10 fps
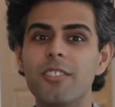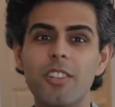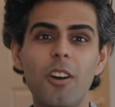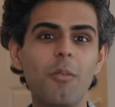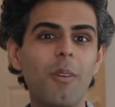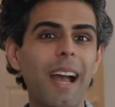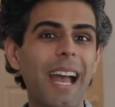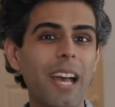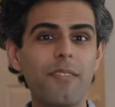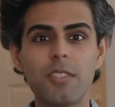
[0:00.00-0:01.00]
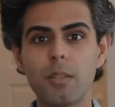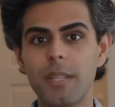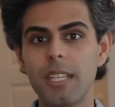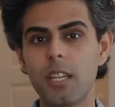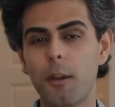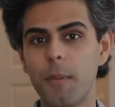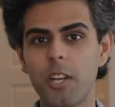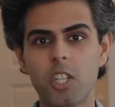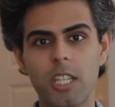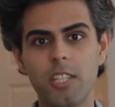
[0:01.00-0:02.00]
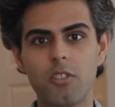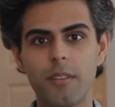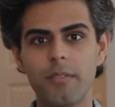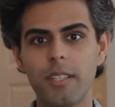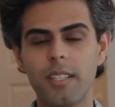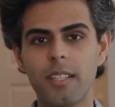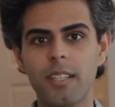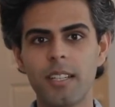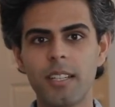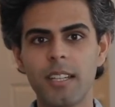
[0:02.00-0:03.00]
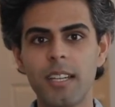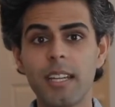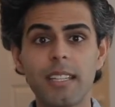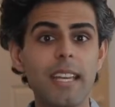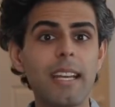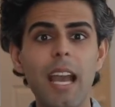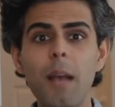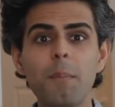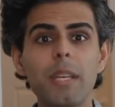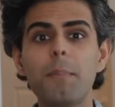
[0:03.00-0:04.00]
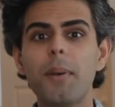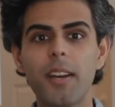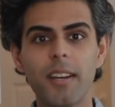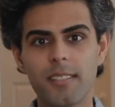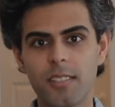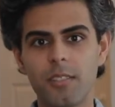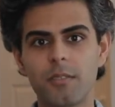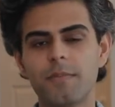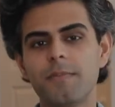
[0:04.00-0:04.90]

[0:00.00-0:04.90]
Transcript: don't have to be commercially driven. They can be personal.